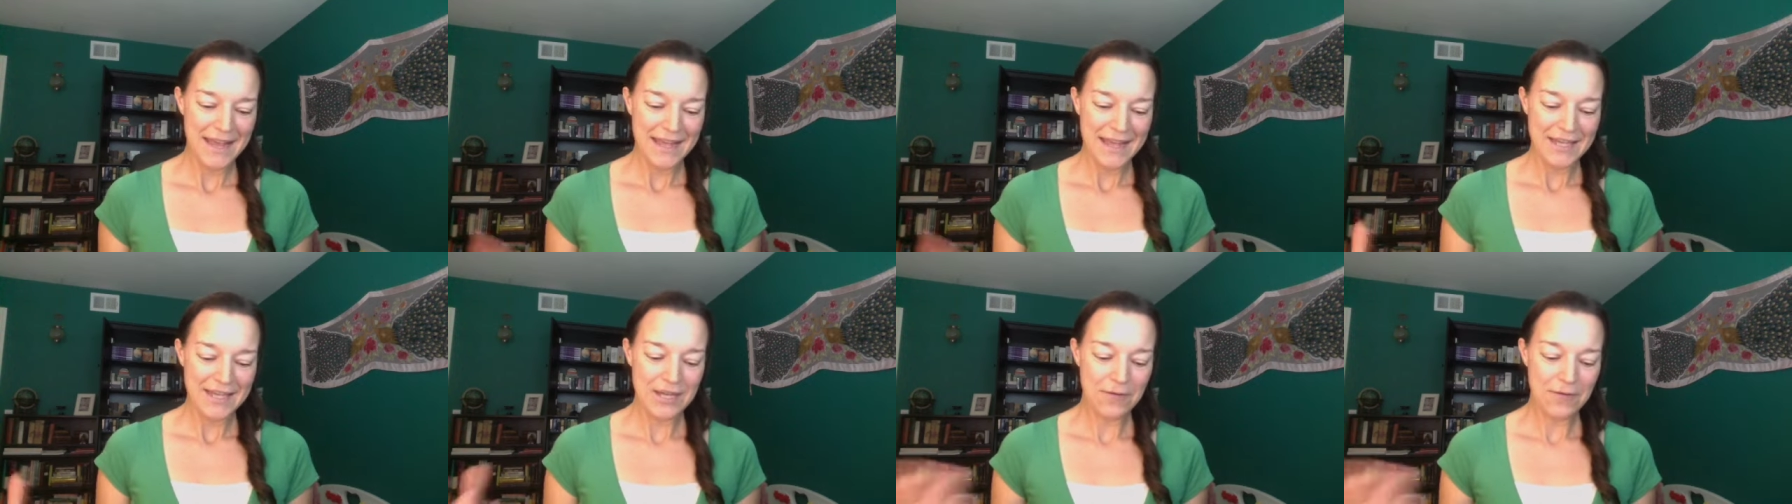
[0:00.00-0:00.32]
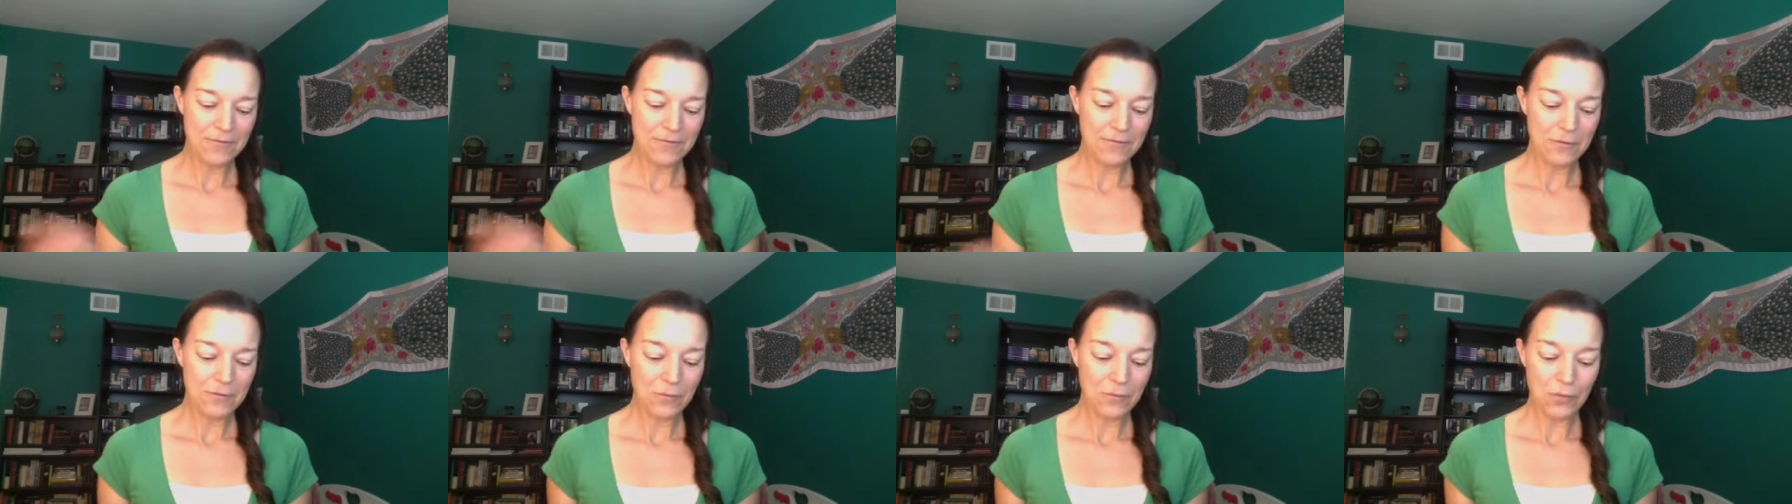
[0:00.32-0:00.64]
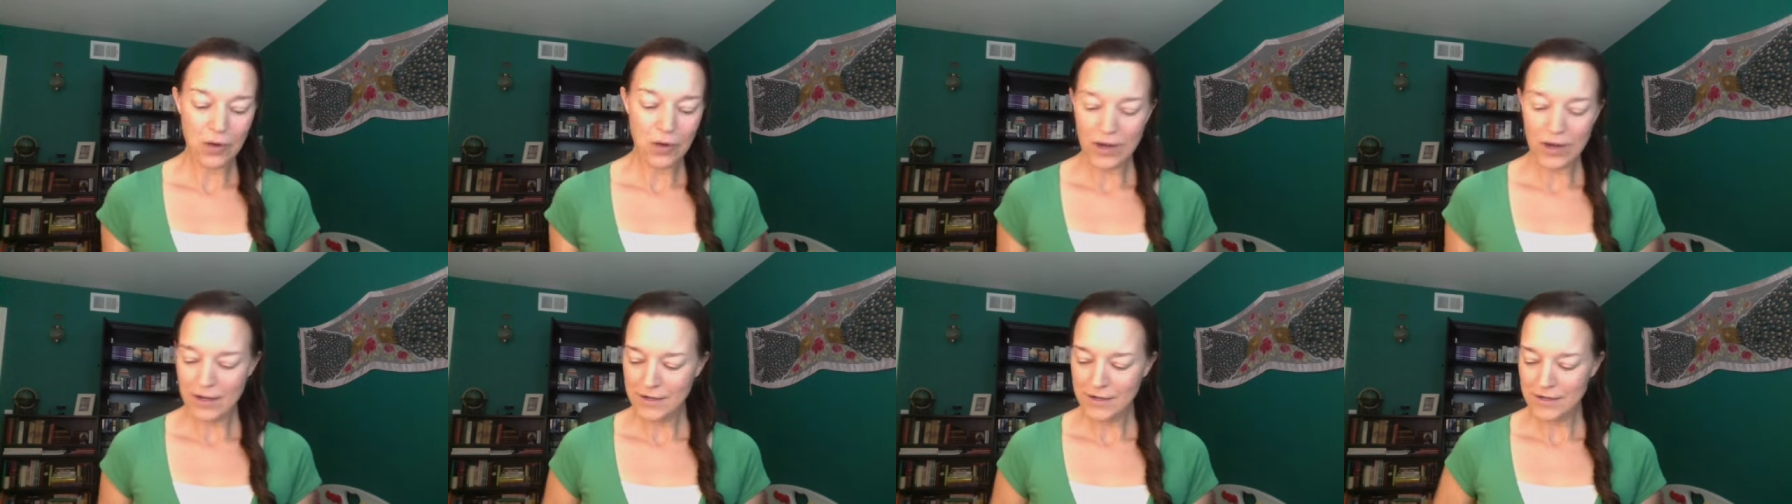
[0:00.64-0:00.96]
Now for
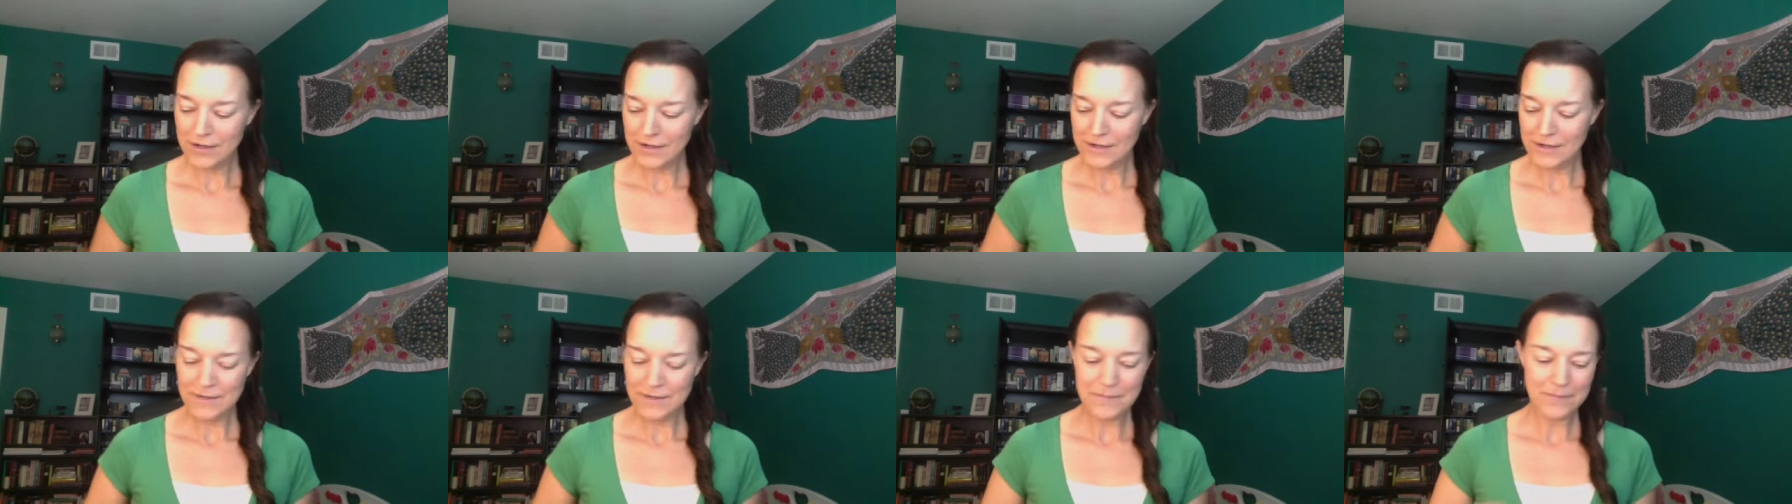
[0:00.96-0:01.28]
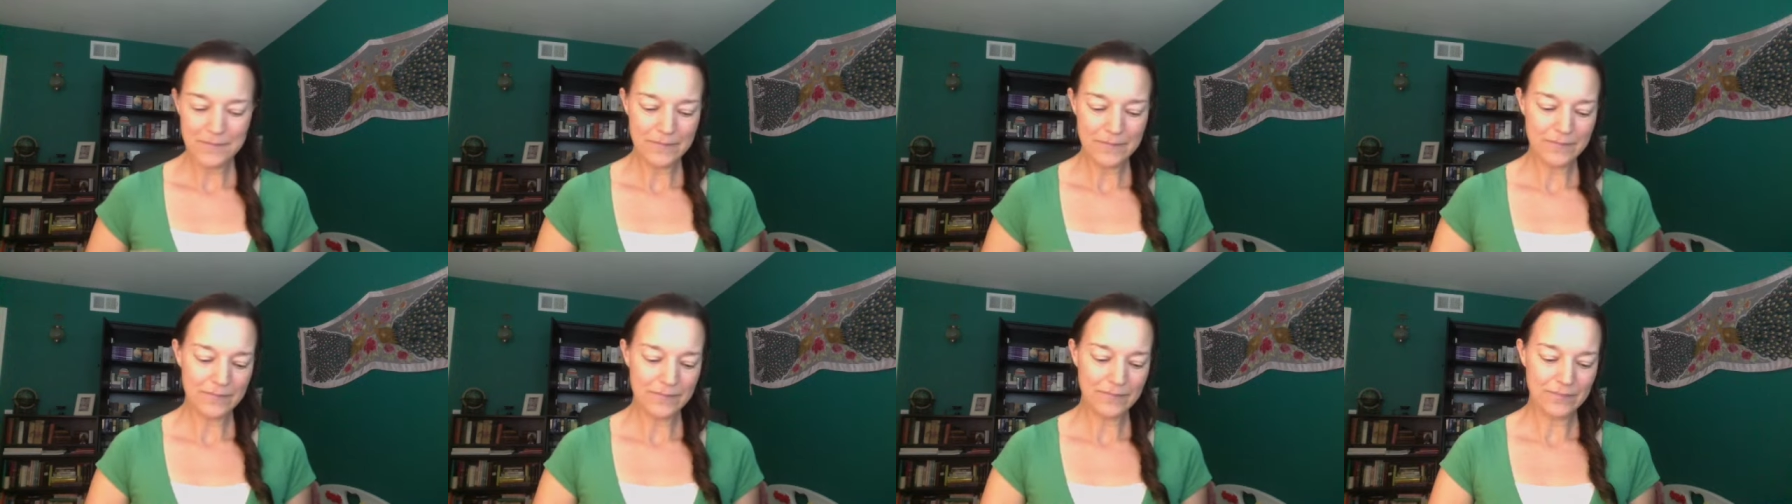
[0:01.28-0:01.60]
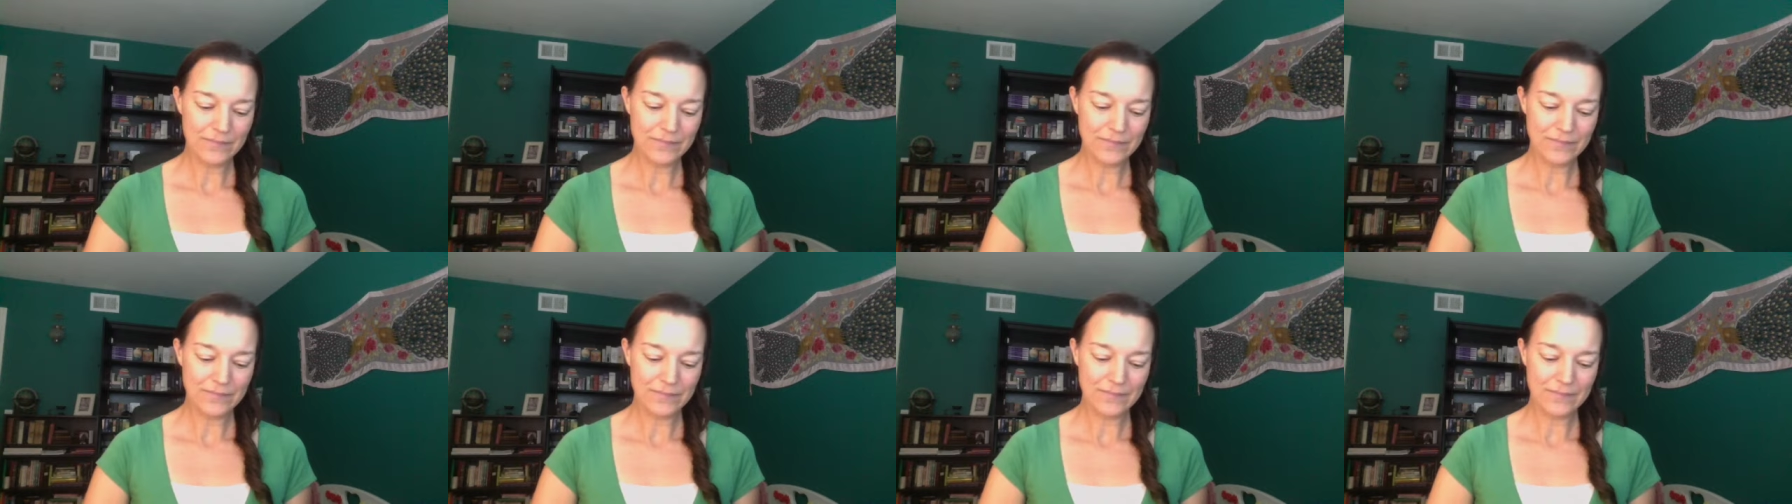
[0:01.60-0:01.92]
water,
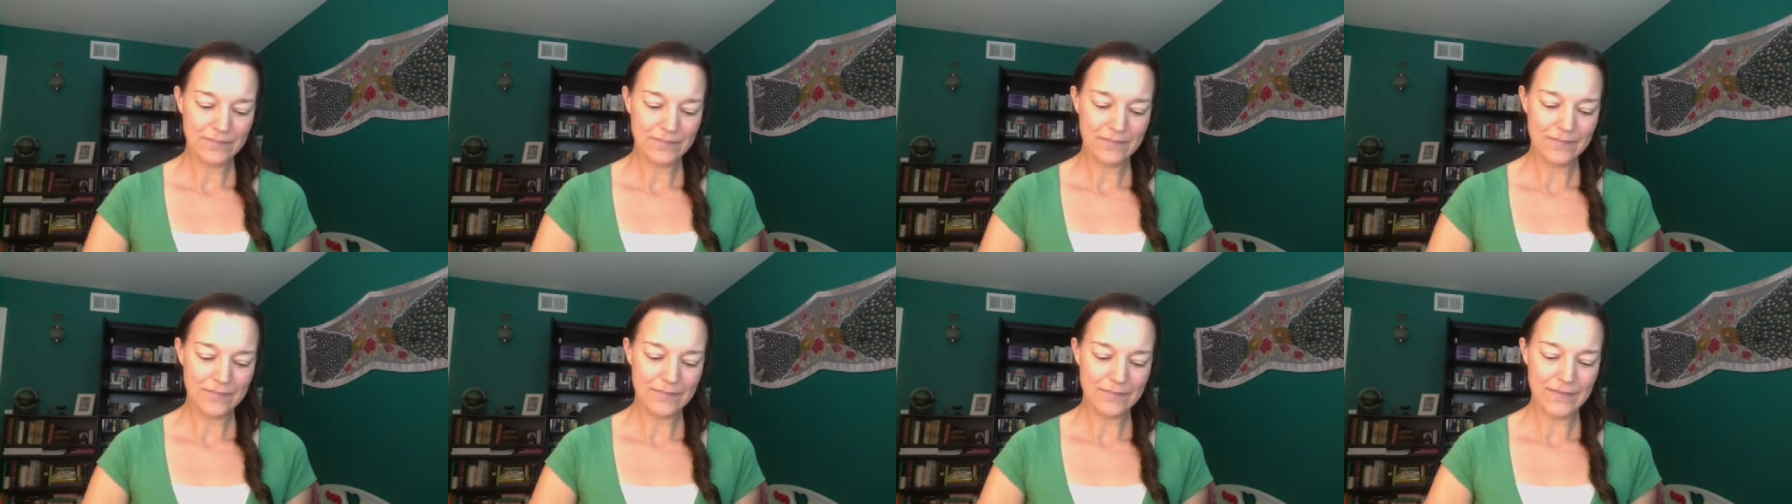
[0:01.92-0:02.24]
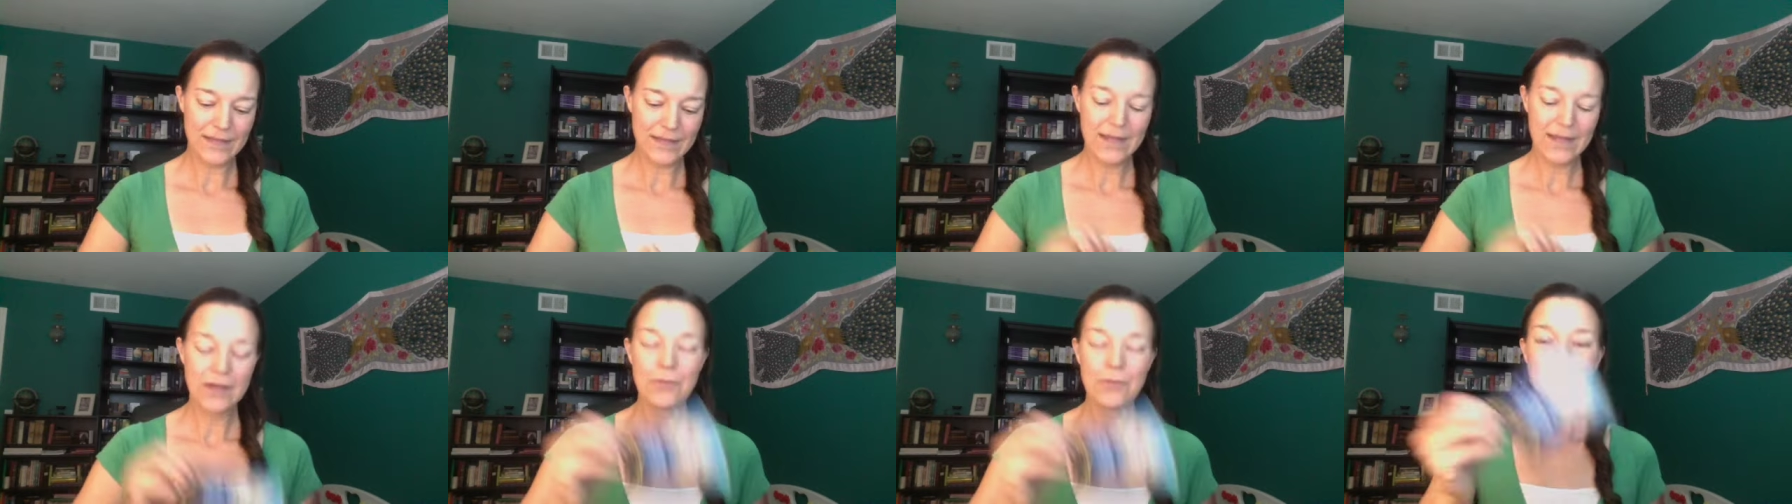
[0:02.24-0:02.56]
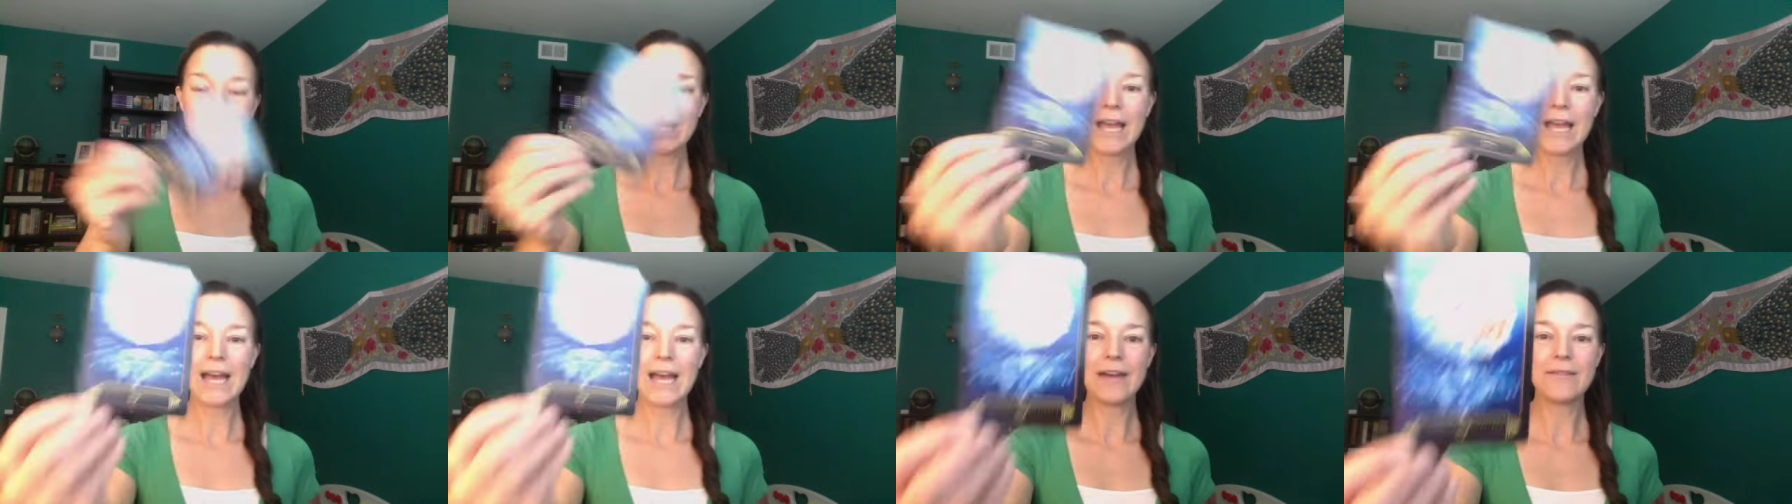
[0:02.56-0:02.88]

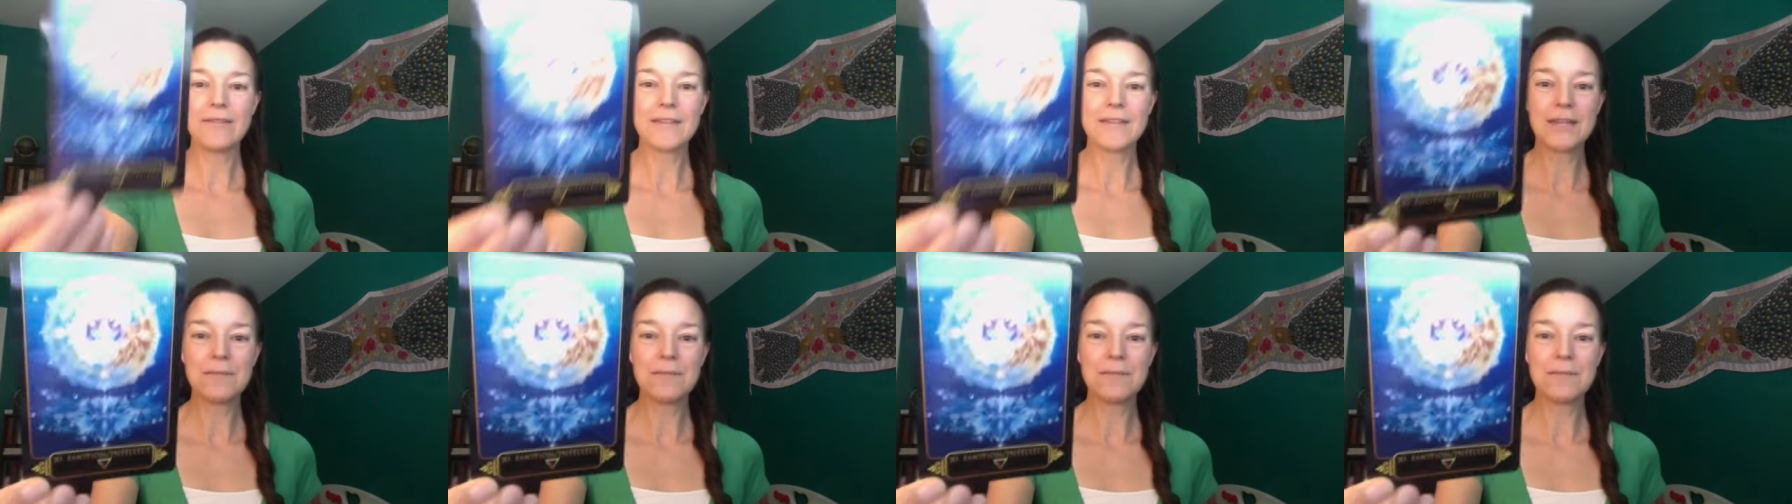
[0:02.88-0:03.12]
we have